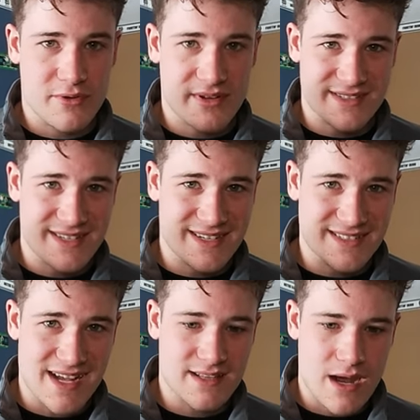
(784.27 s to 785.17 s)
You'll get to see
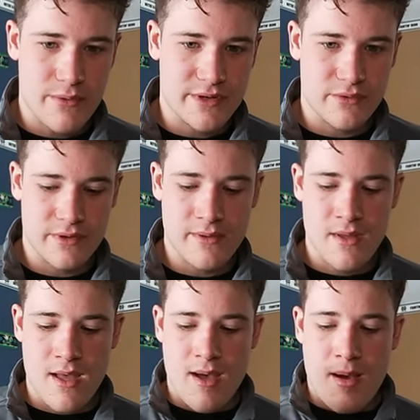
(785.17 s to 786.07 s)
exactly how we do it.
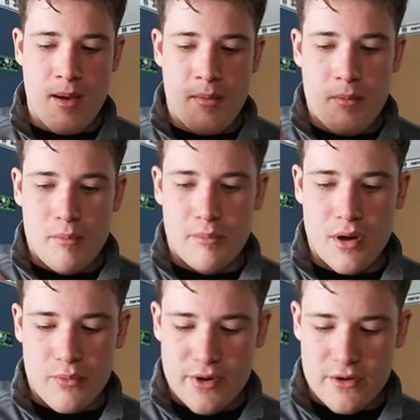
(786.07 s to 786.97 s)

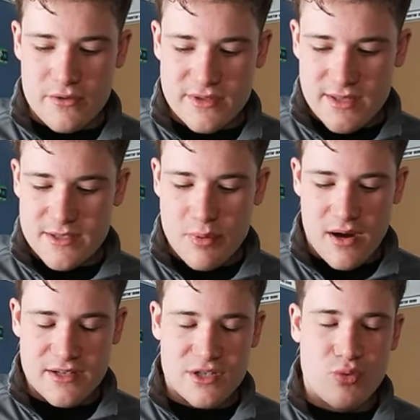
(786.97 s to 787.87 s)
But when you're using these products,